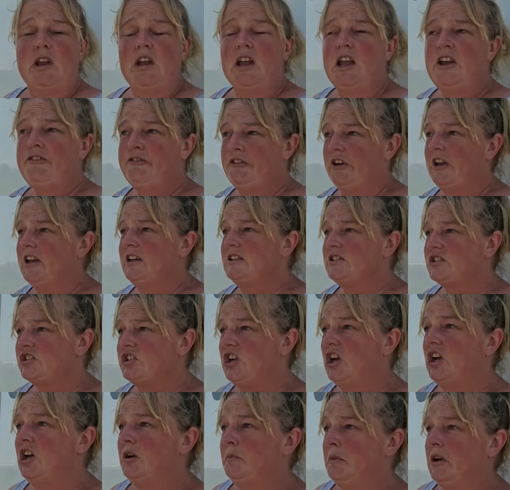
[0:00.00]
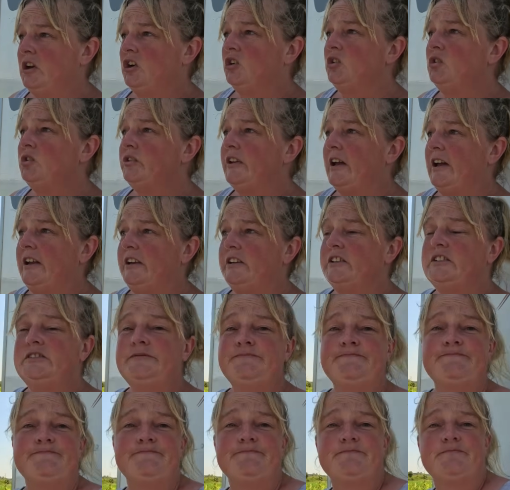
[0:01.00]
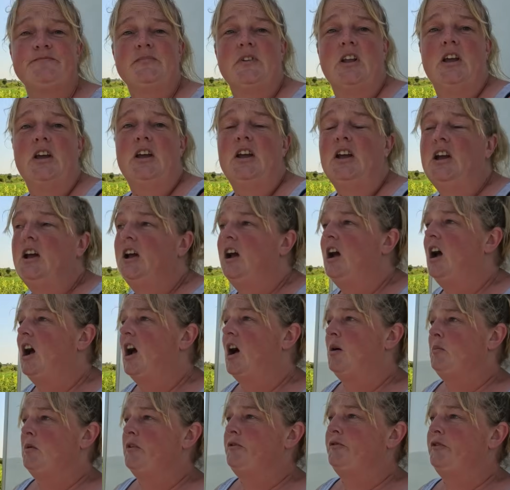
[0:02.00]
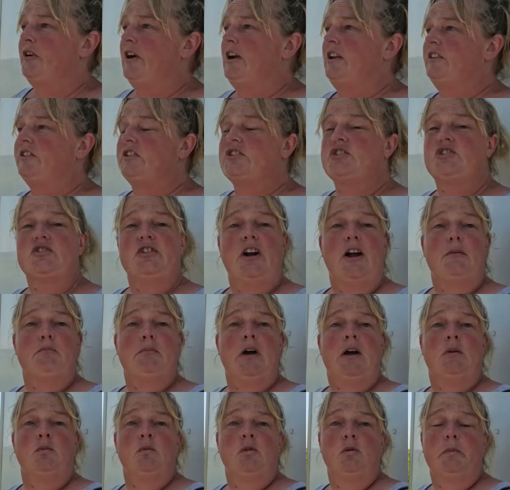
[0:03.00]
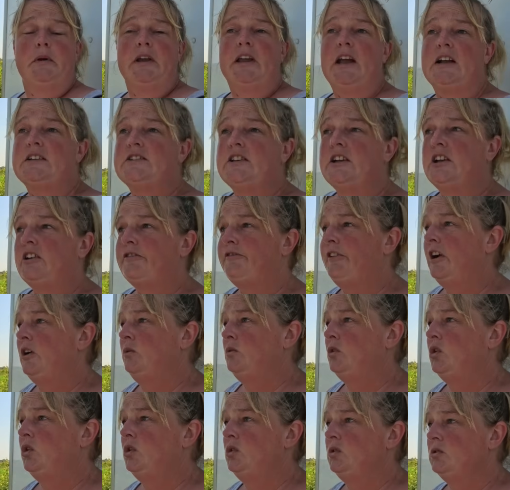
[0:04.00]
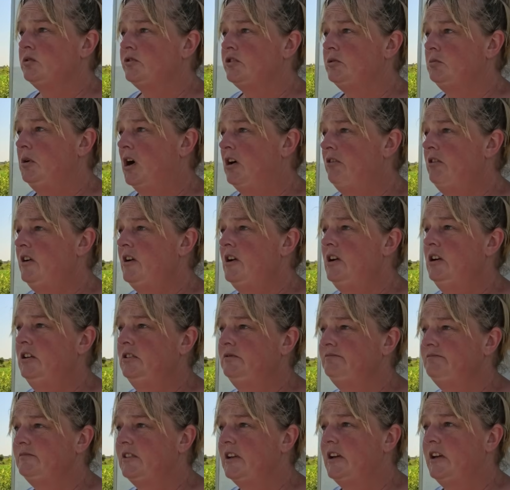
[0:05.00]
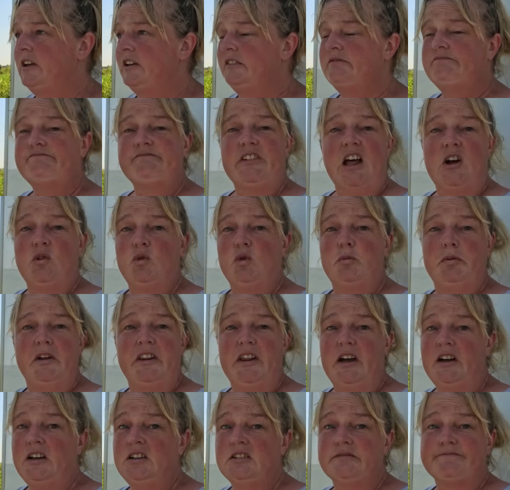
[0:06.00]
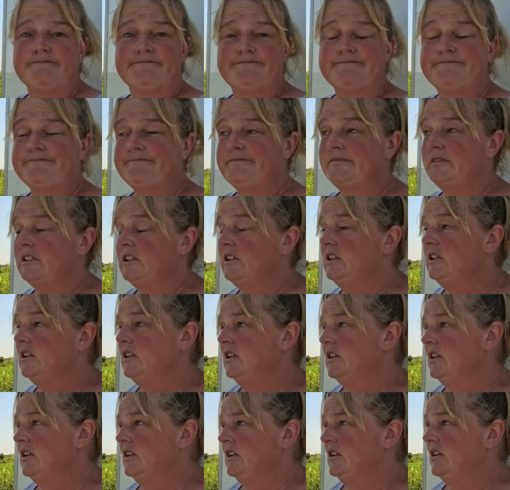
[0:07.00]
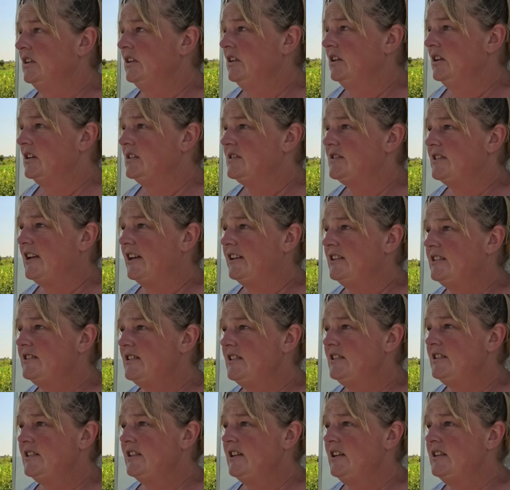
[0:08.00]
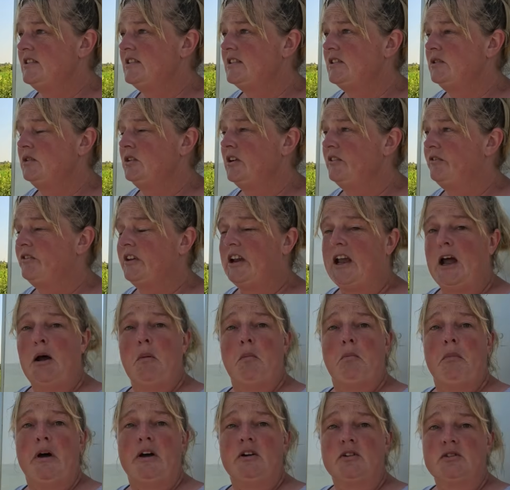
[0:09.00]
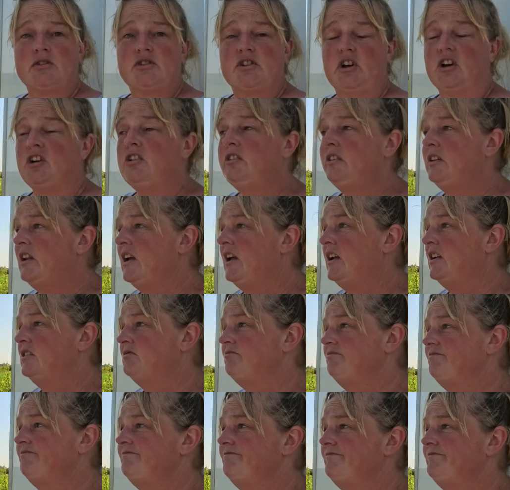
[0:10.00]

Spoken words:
if it is terminal, then I'm afraid the scrap man will be getting a phone call tomorrow, and that will be that. As sad as it is, so if the cam belt's gone, then